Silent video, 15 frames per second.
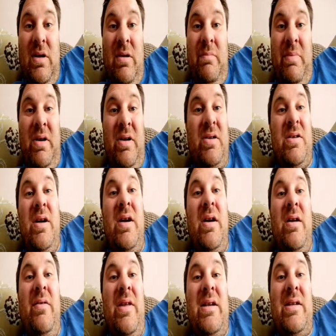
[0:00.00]
Because
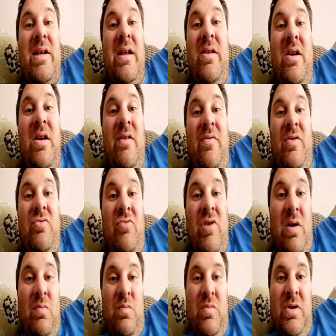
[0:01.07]
they're saying the earth is
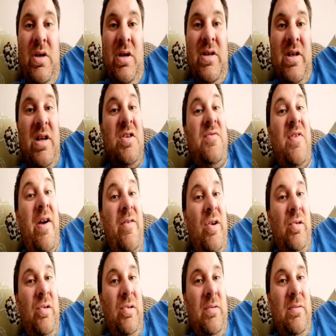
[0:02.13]
round instead of
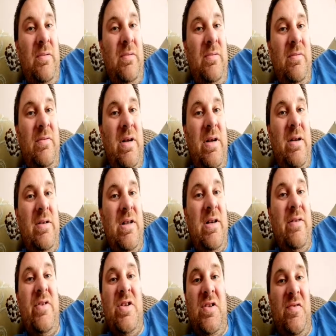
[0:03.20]
spherical, right? Instead
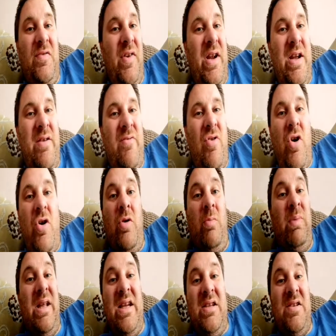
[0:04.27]
of a sphere or an
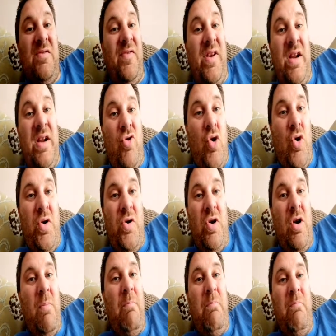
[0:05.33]
oblate spheroid
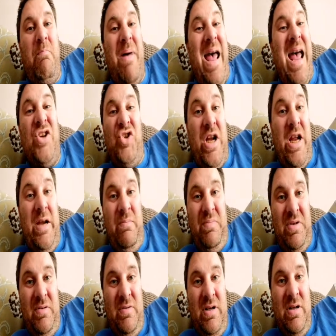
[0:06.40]
or
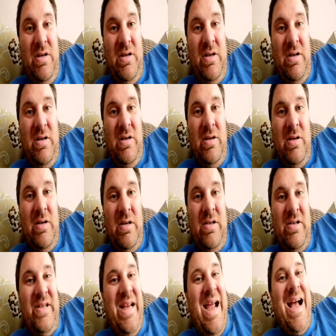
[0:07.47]
pear-shaped, as
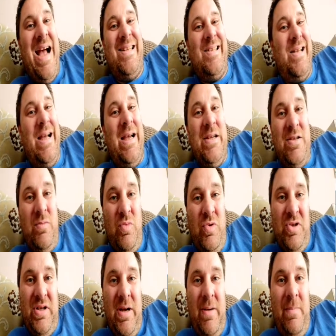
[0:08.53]
D.A.S. Tyson would
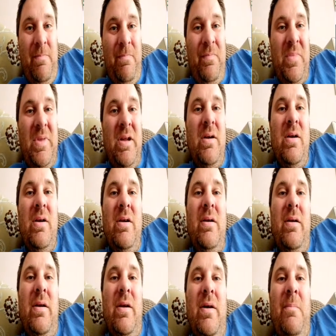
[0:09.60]
say,
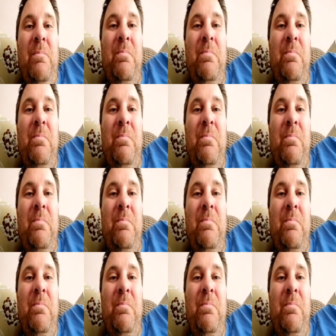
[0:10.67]
yeah?